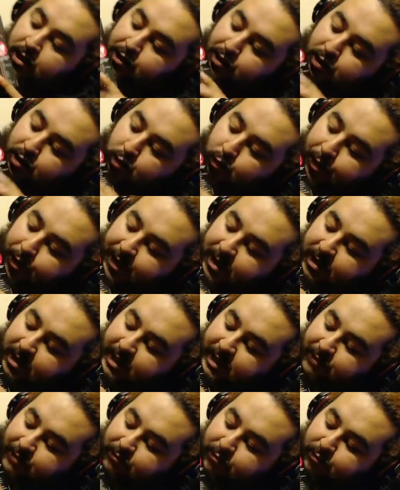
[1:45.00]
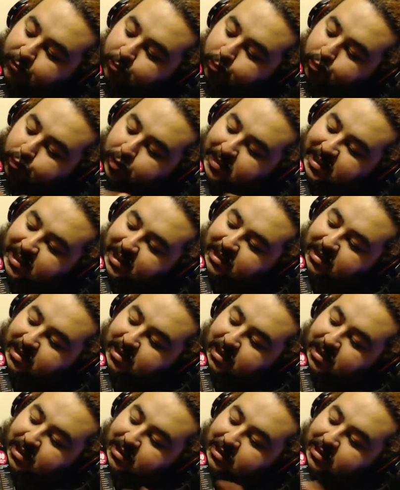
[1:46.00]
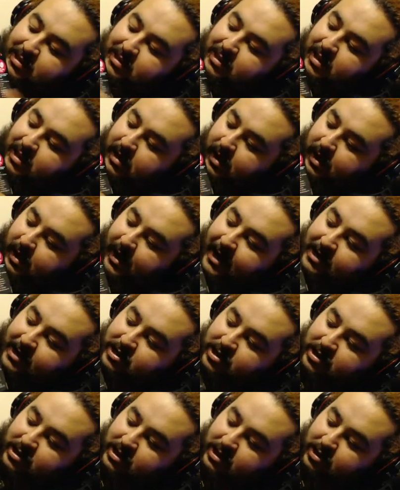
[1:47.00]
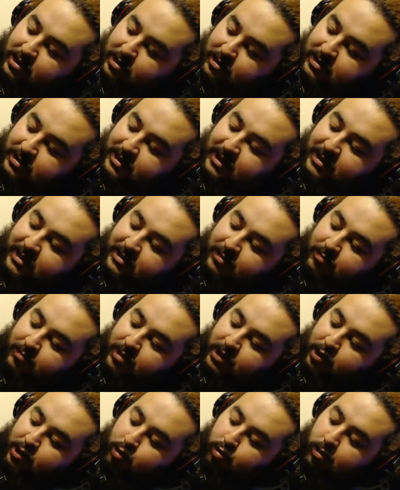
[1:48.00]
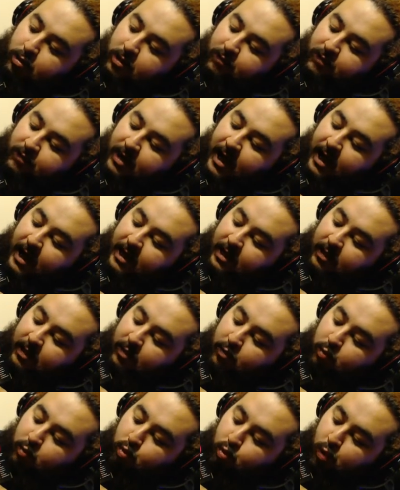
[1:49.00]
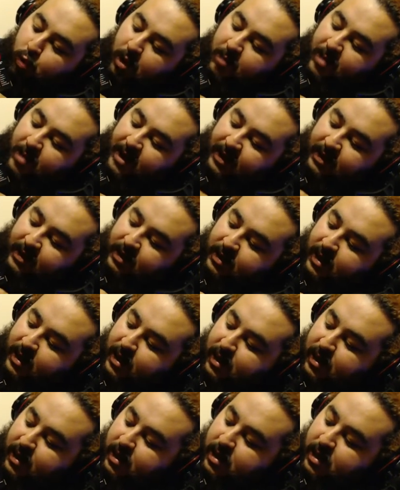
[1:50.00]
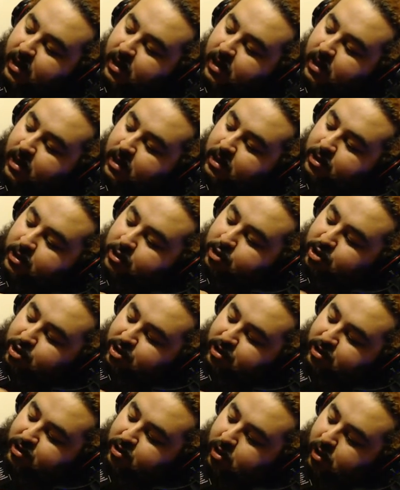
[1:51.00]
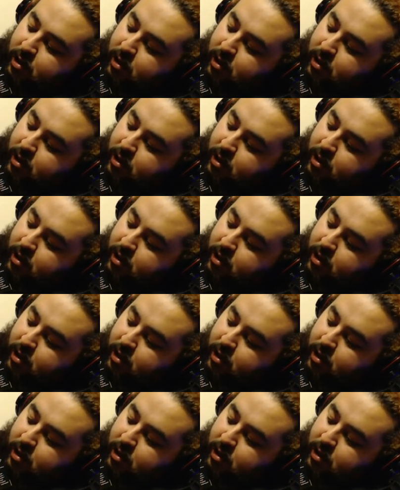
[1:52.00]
The way that they've presented this, it actually looks like something you could have gotten way back in the day, just